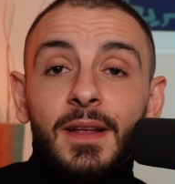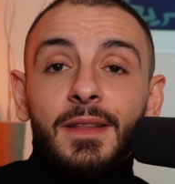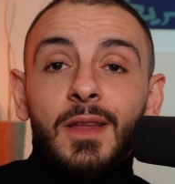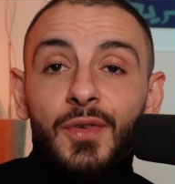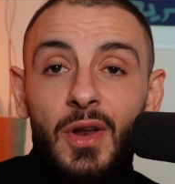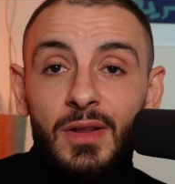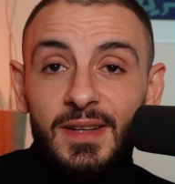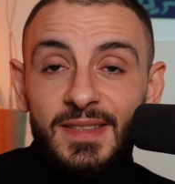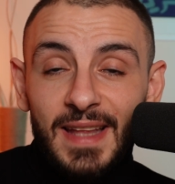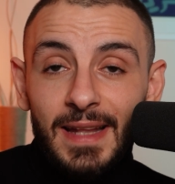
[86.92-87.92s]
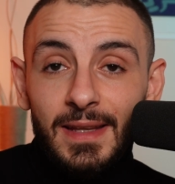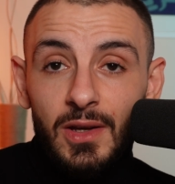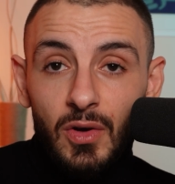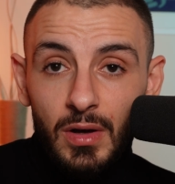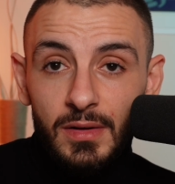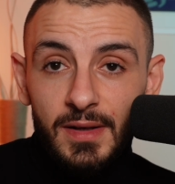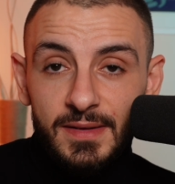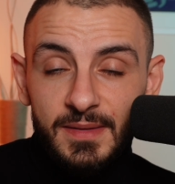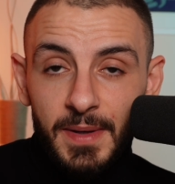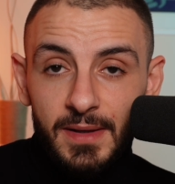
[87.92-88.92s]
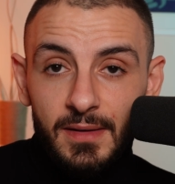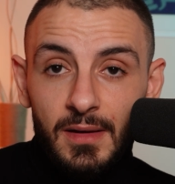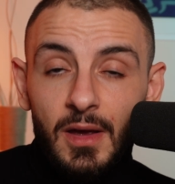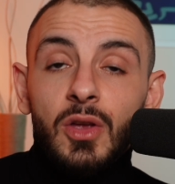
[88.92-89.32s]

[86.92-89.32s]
Now, for understanding your audience better,